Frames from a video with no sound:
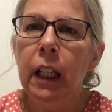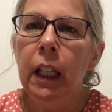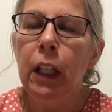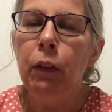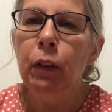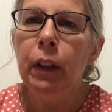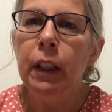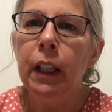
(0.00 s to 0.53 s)
he
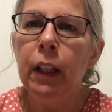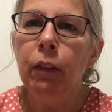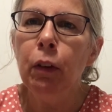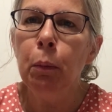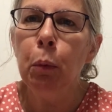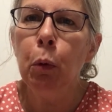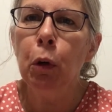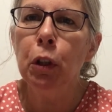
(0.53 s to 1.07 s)
would give a
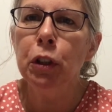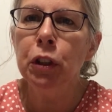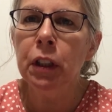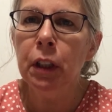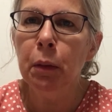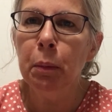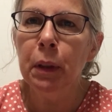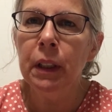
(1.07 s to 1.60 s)
portion
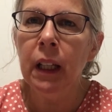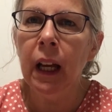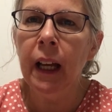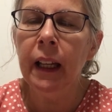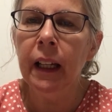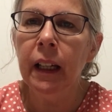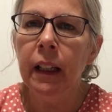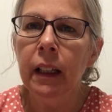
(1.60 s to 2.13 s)
to
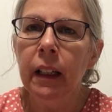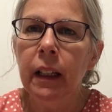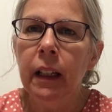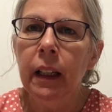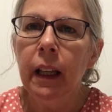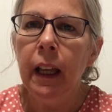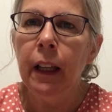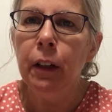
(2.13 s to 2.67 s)
Peninnah
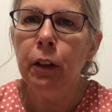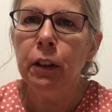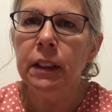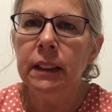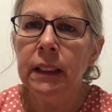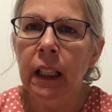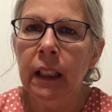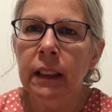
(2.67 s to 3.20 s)
and her
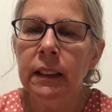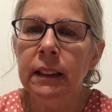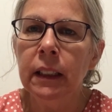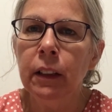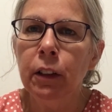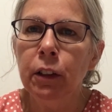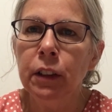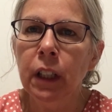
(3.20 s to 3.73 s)
sons
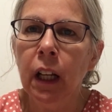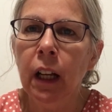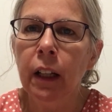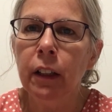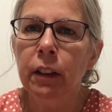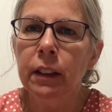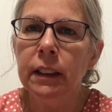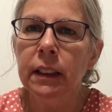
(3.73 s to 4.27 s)
and her
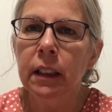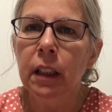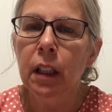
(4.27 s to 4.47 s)
daughters.